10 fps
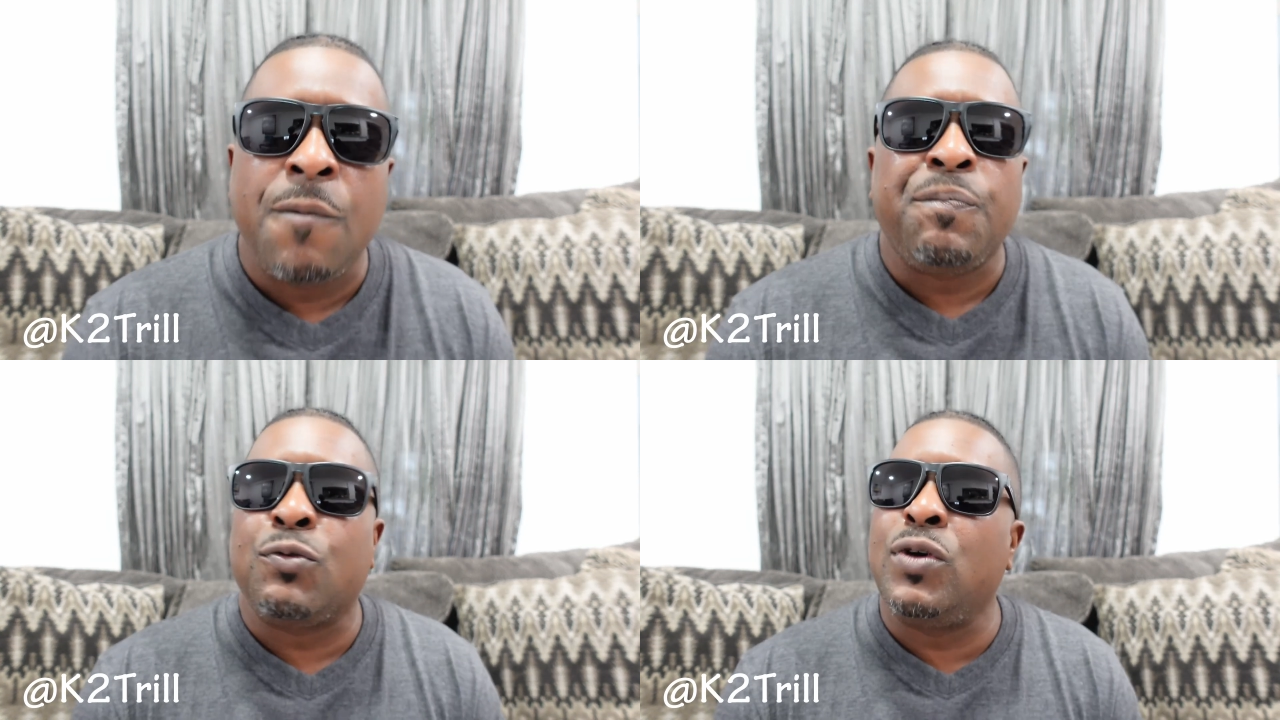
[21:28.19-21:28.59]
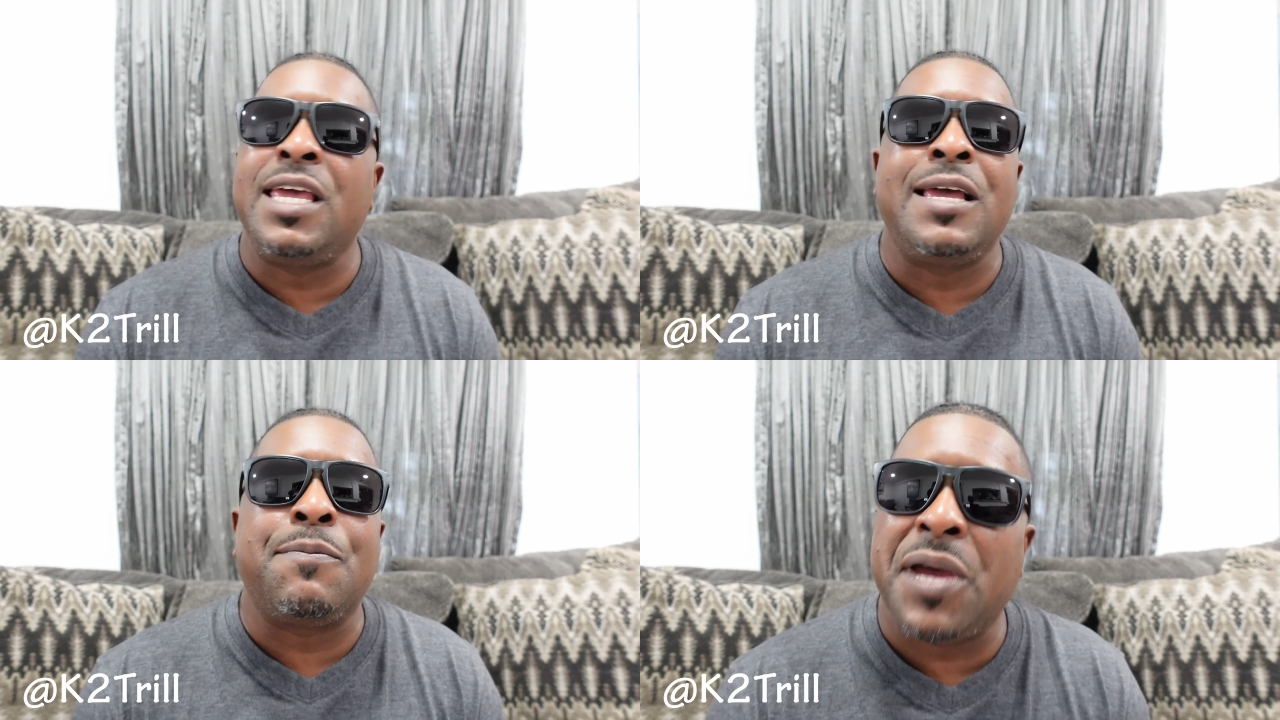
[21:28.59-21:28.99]

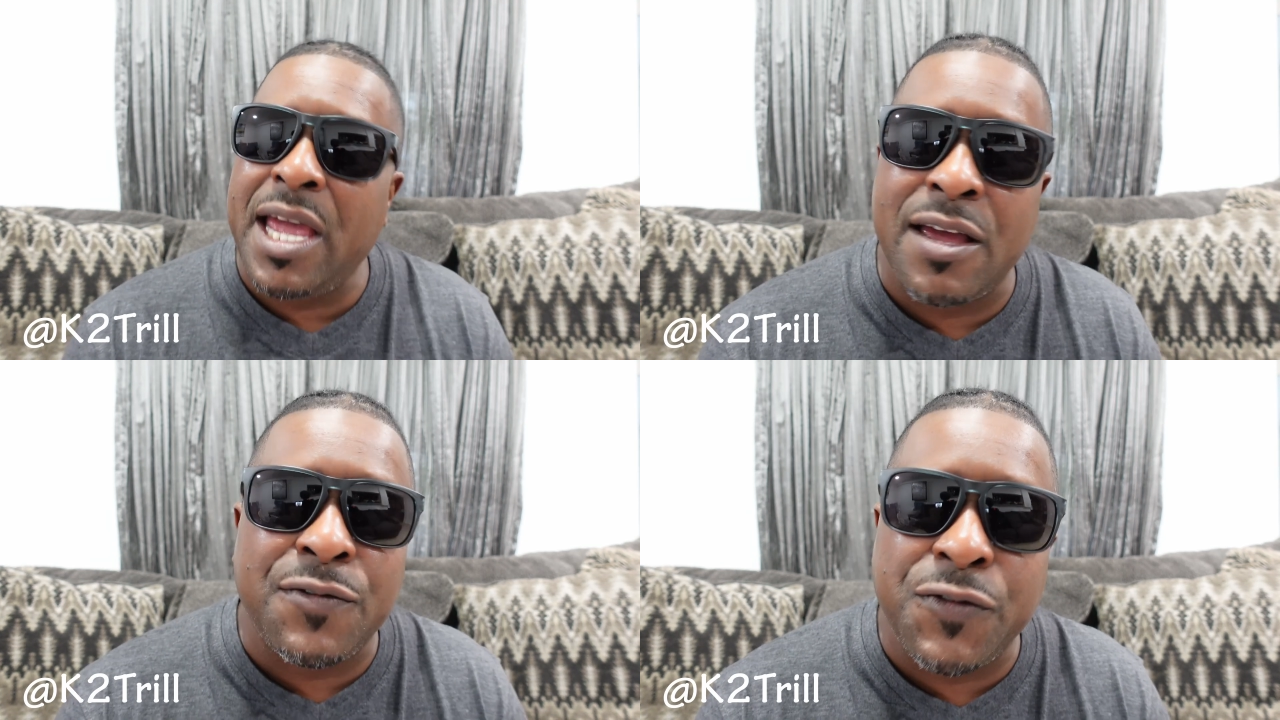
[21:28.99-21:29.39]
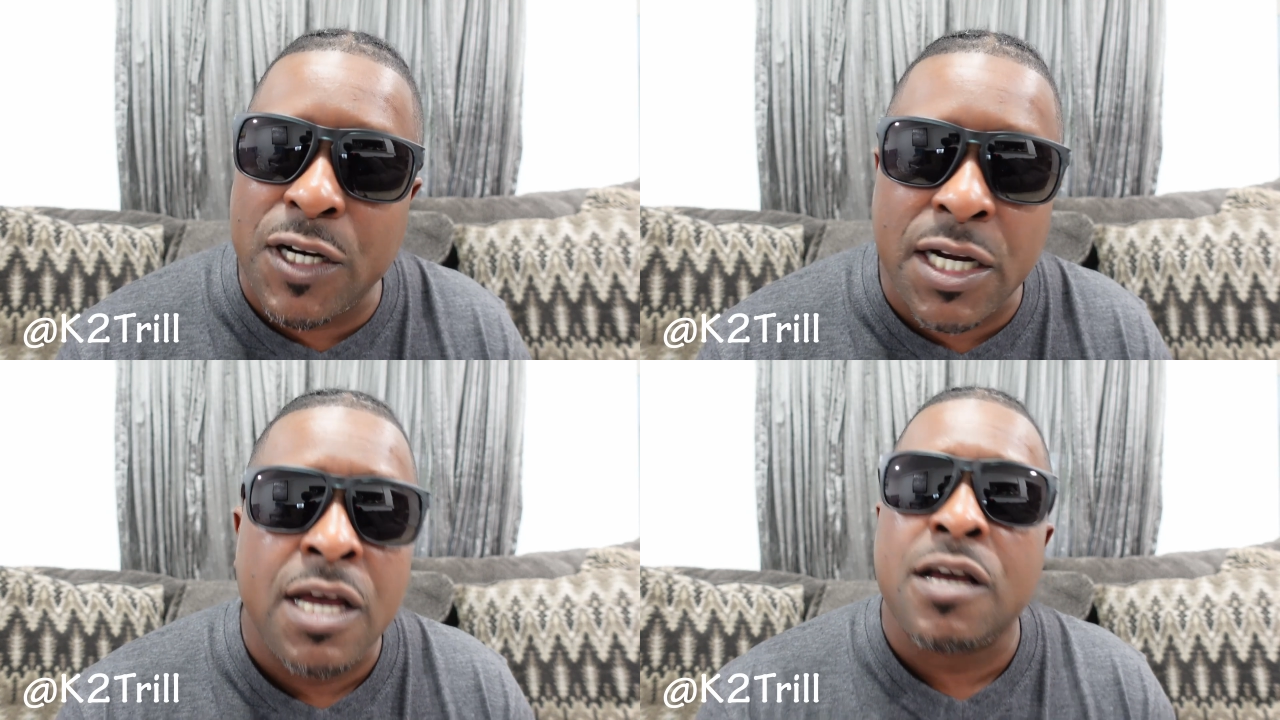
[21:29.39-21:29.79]
We ain't paying
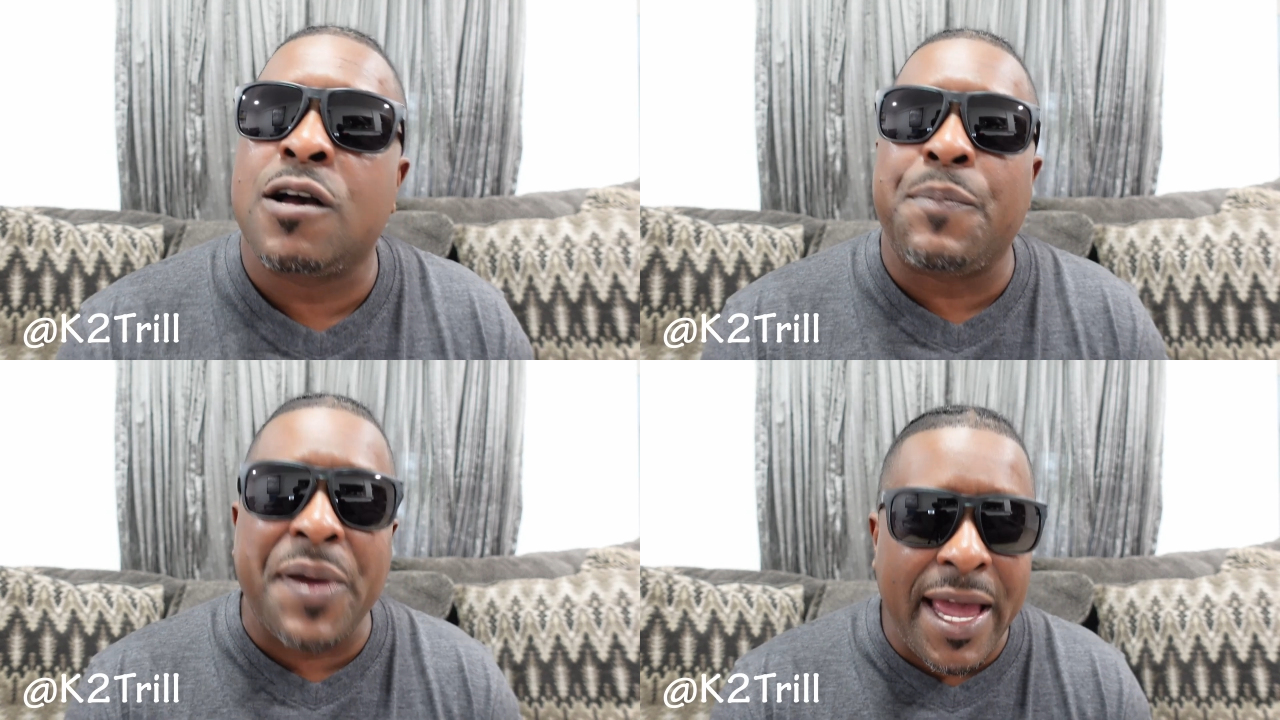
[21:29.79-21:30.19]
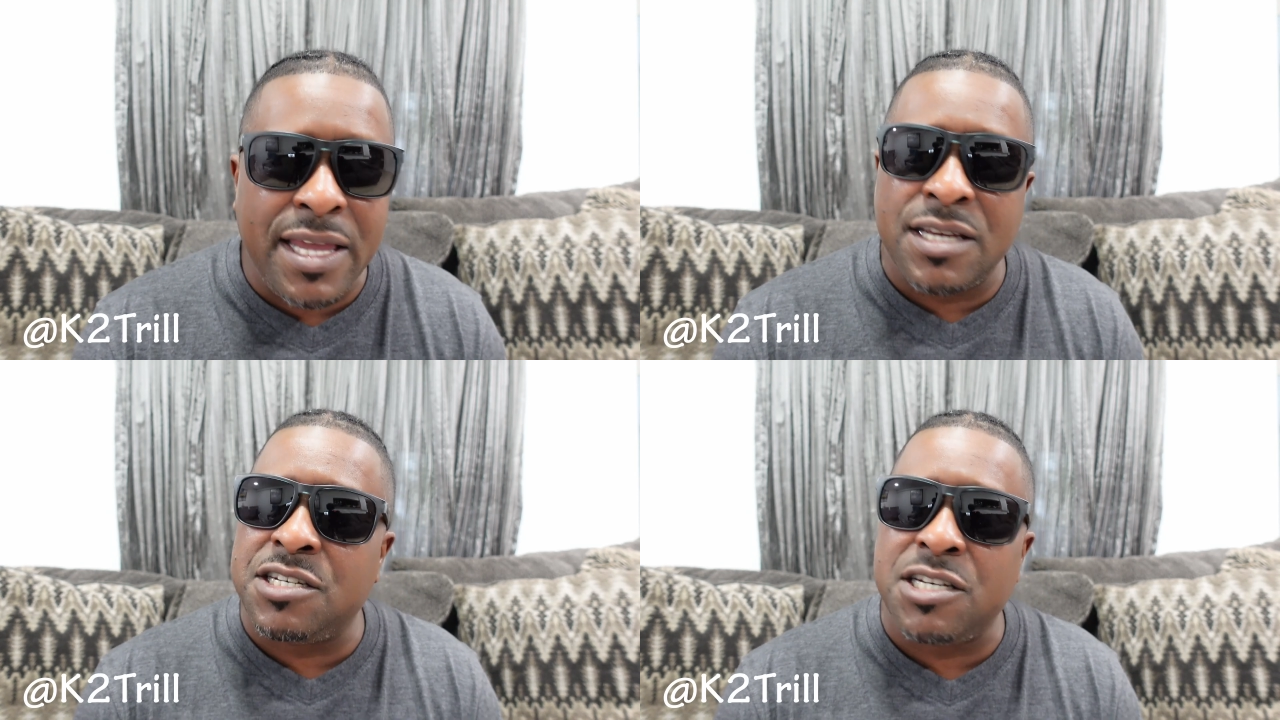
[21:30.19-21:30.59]
for
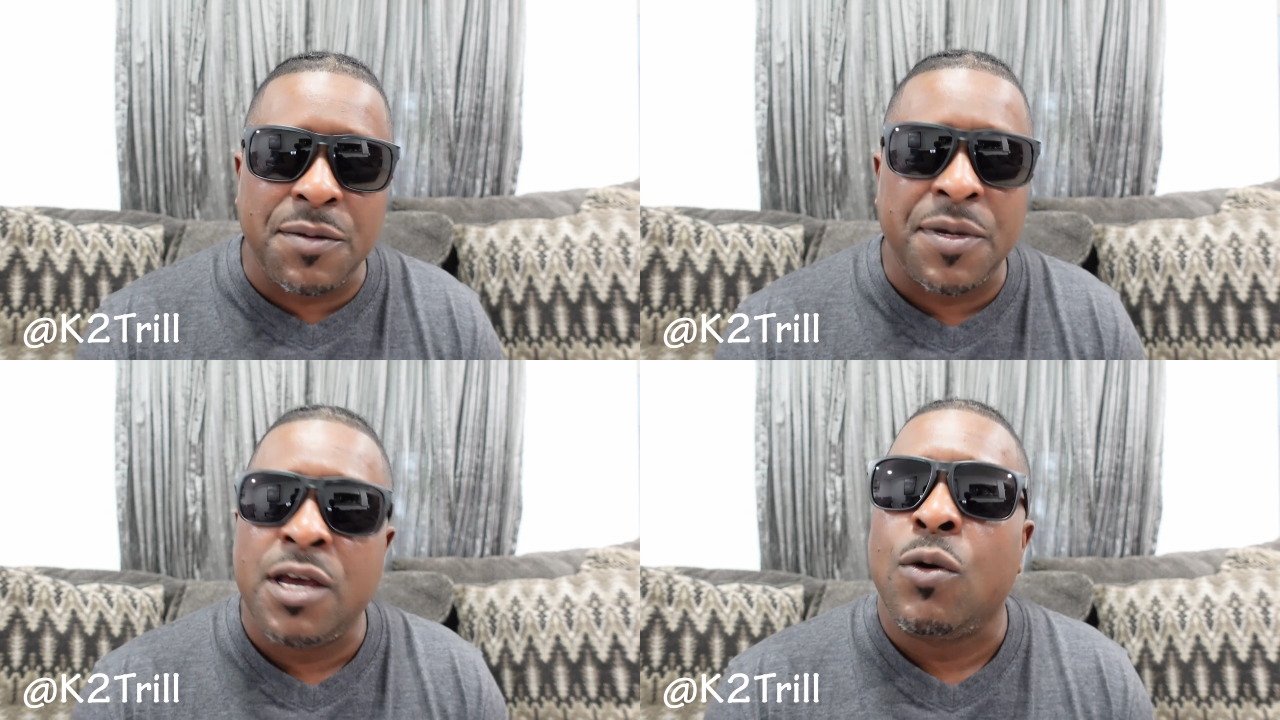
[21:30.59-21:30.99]
companionship.